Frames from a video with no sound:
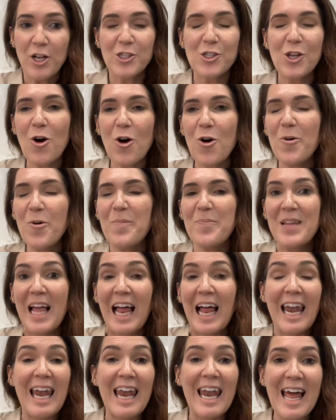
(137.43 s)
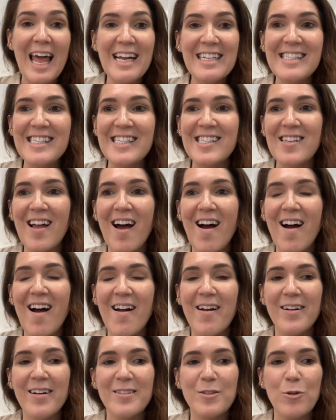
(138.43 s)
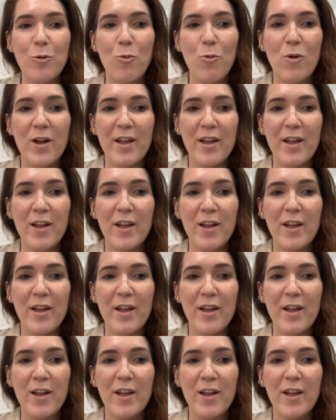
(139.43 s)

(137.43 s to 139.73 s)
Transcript: So, let's start